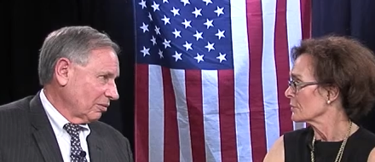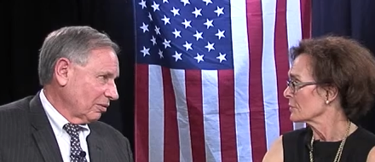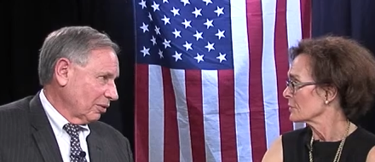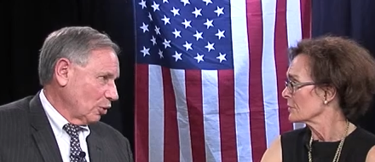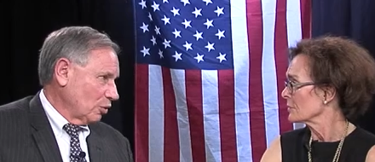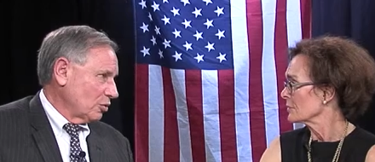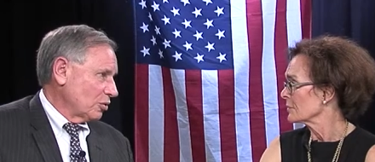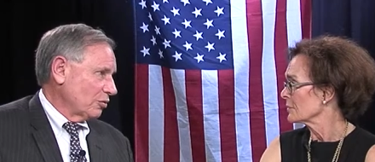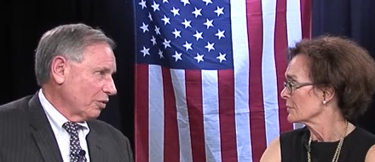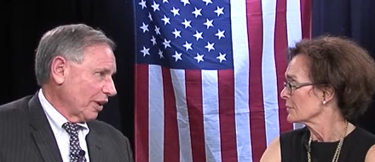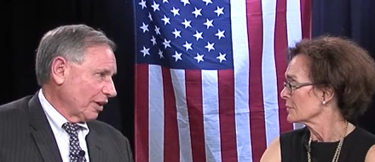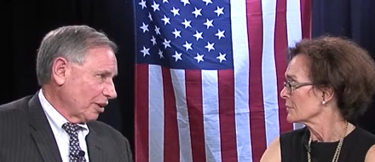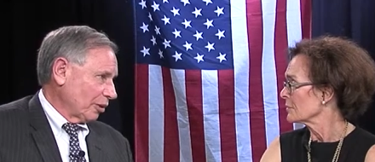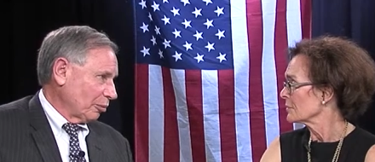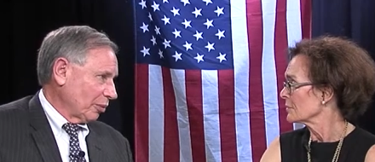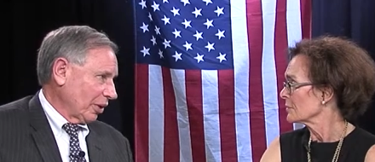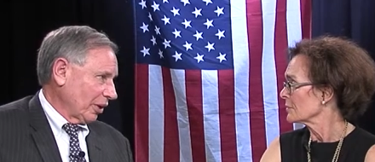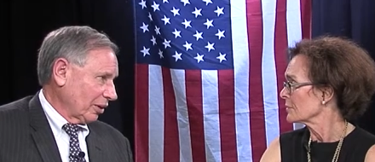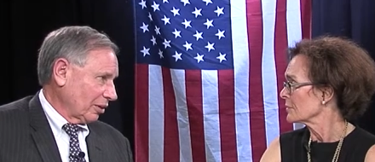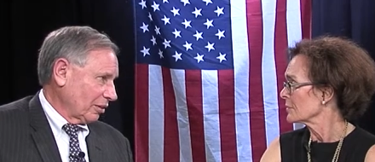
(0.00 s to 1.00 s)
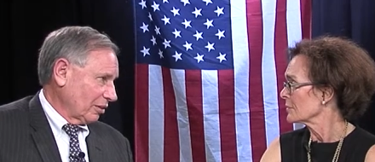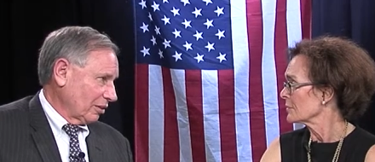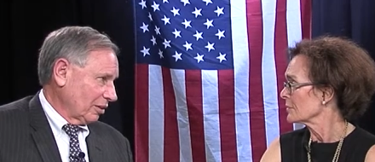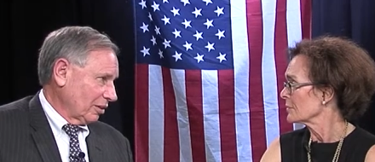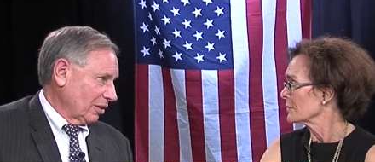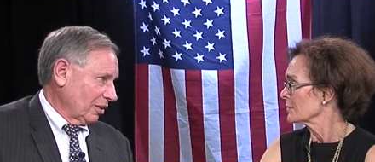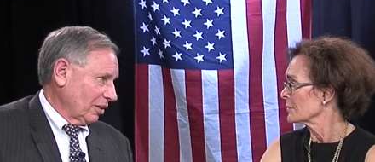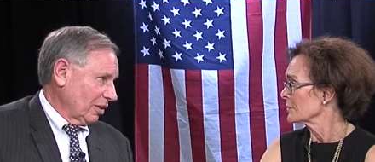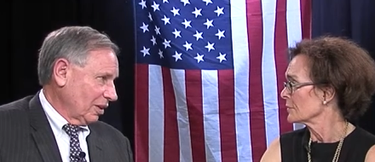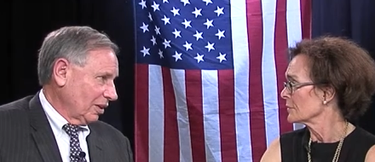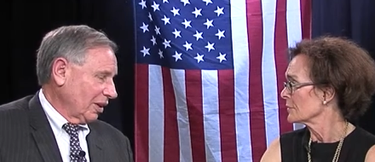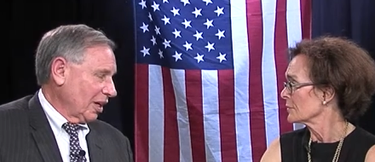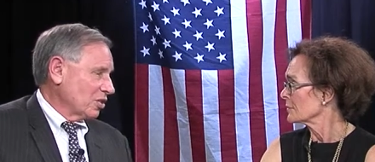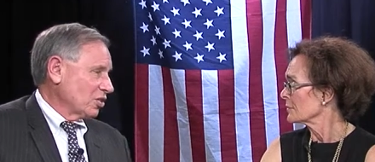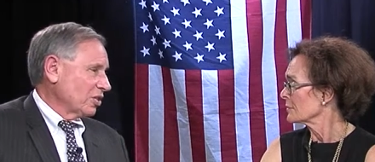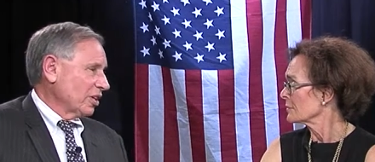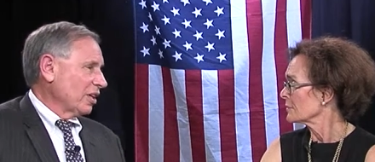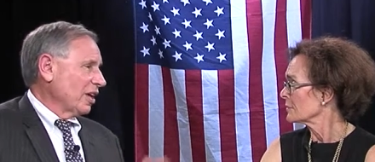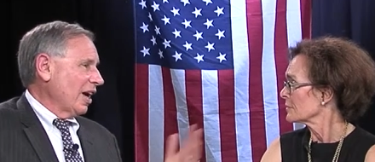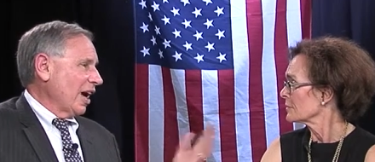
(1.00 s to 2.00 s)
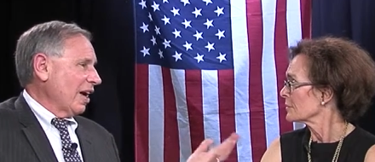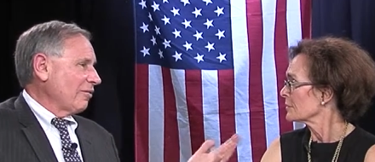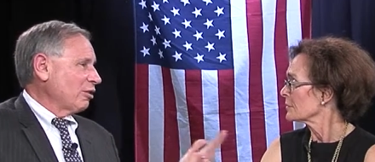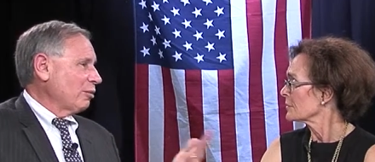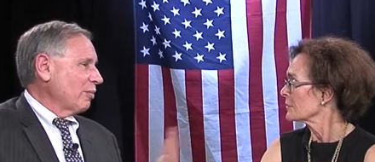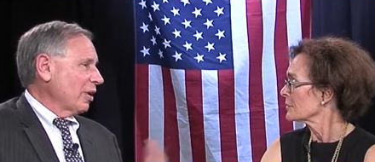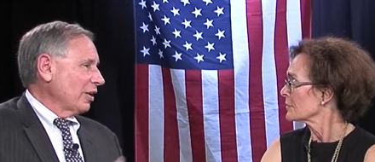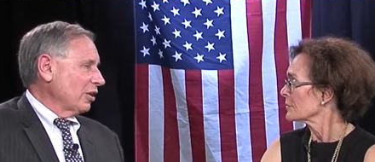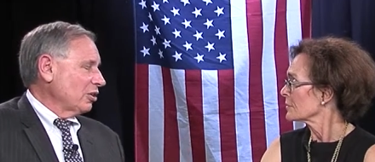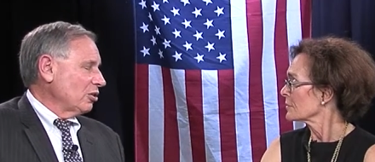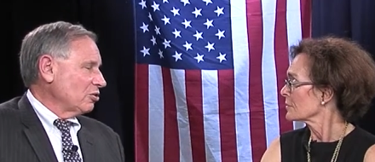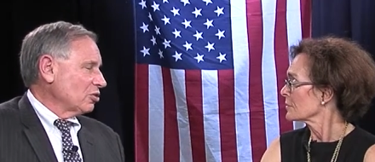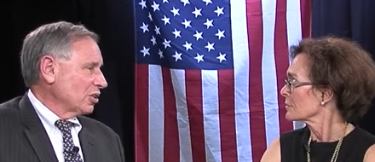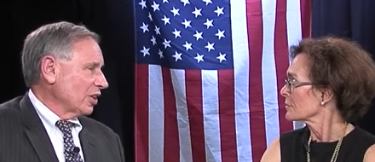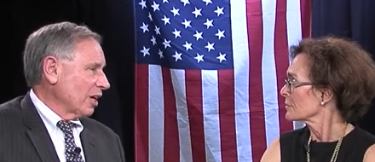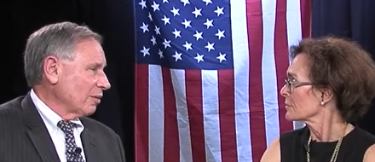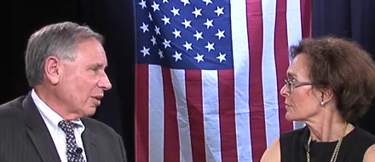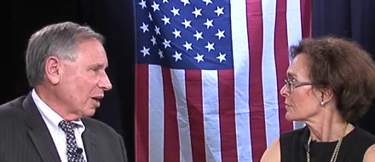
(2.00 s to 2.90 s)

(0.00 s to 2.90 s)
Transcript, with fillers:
Speaker 1: Who's fighting back? Let's see. Everybody whose name